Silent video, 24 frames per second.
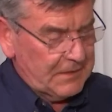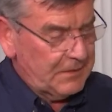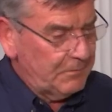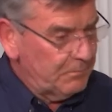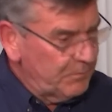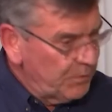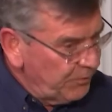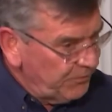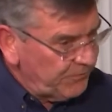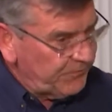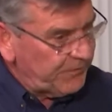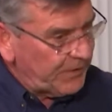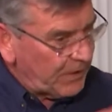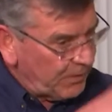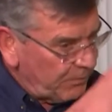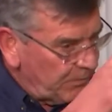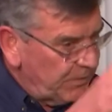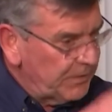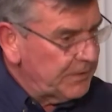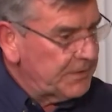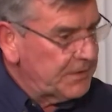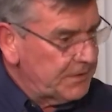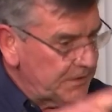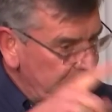Move
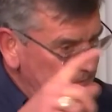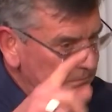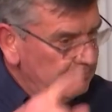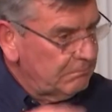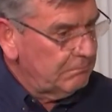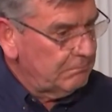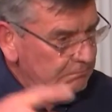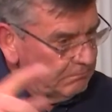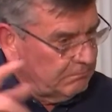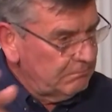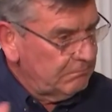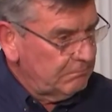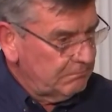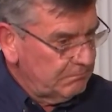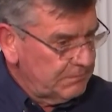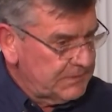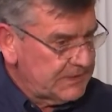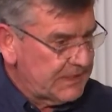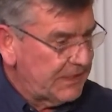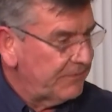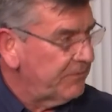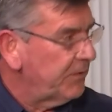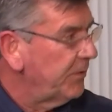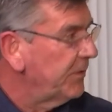forward
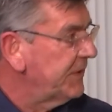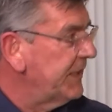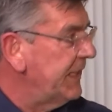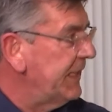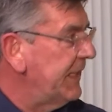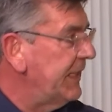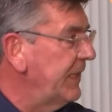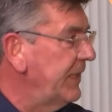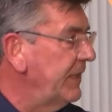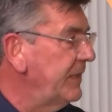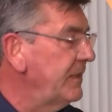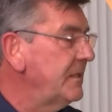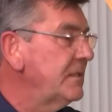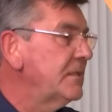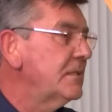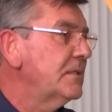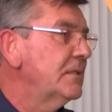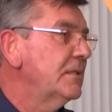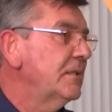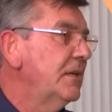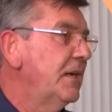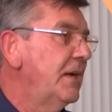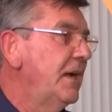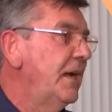several
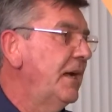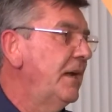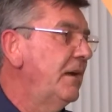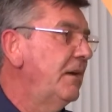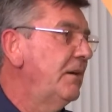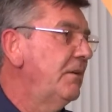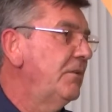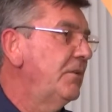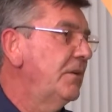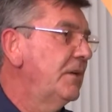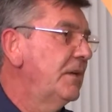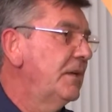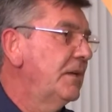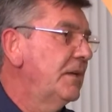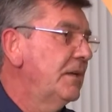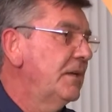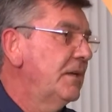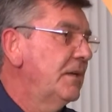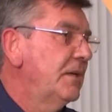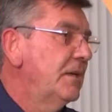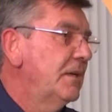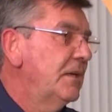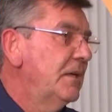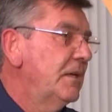decades and
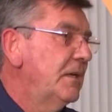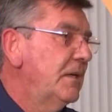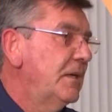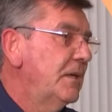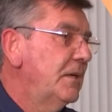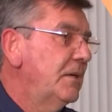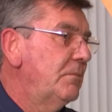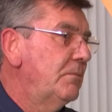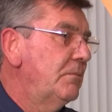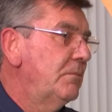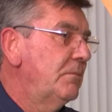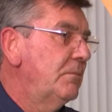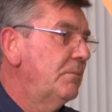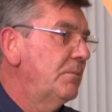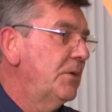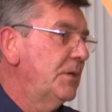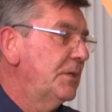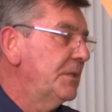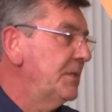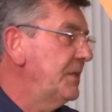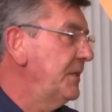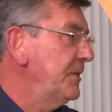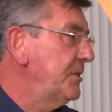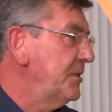
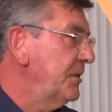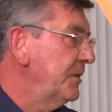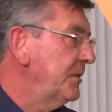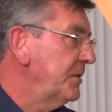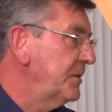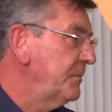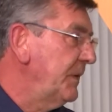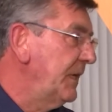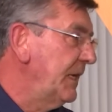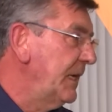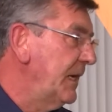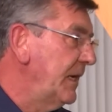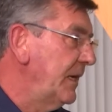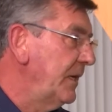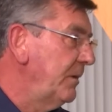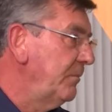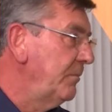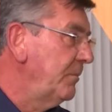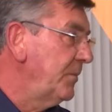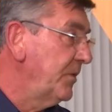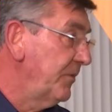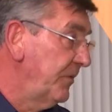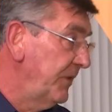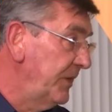politicians
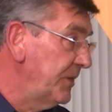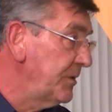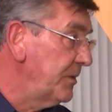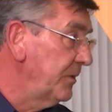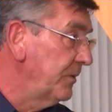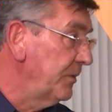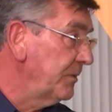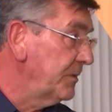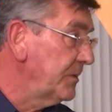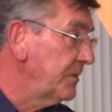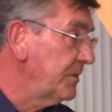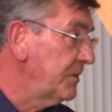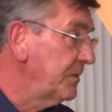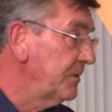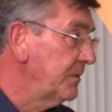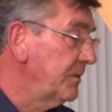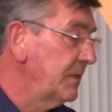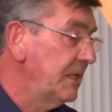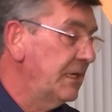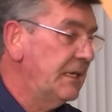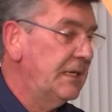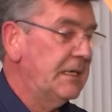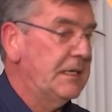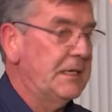became professionals.
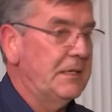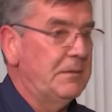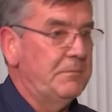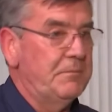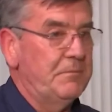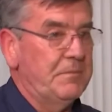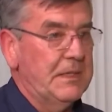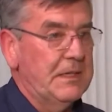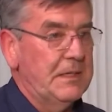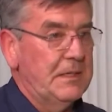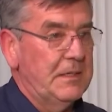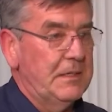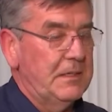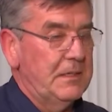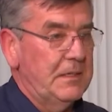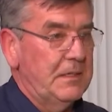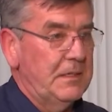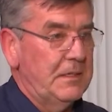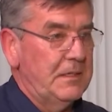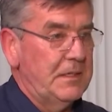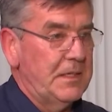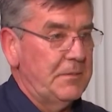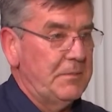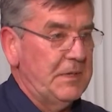
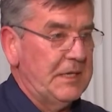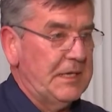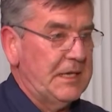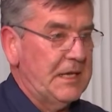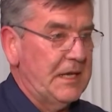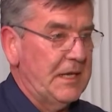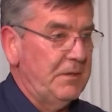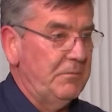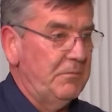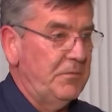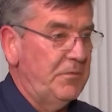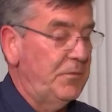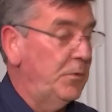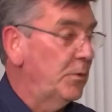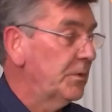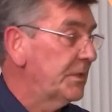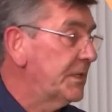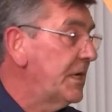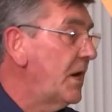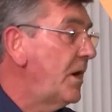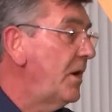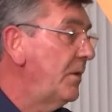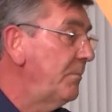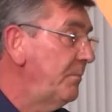They became
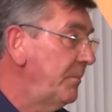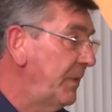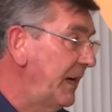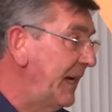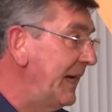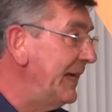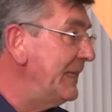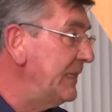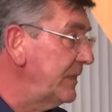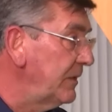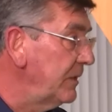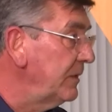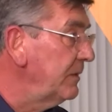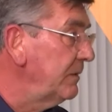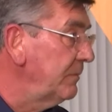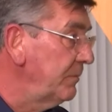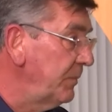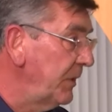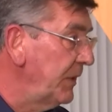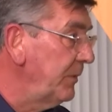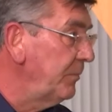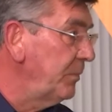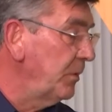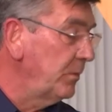full-time paid
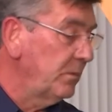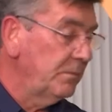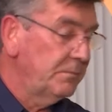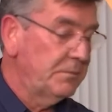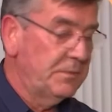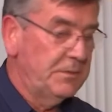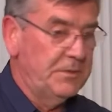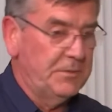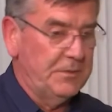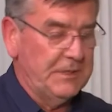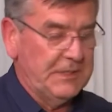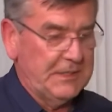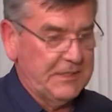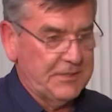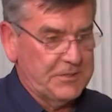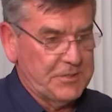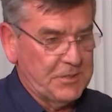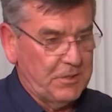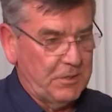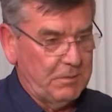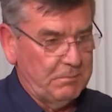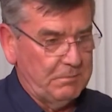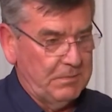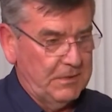people doing the
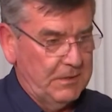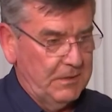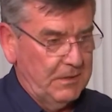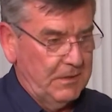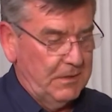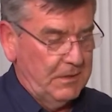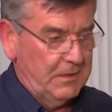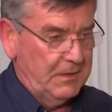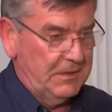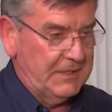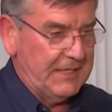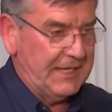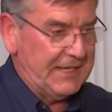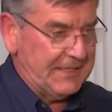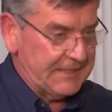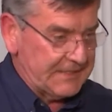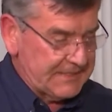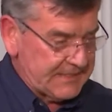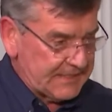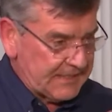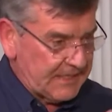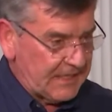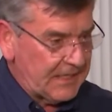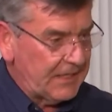job. They had
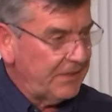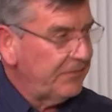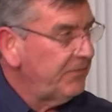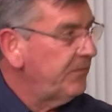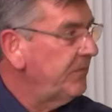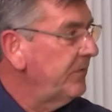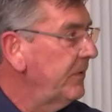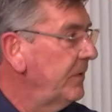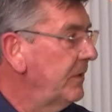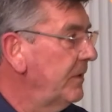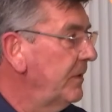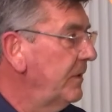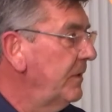staff,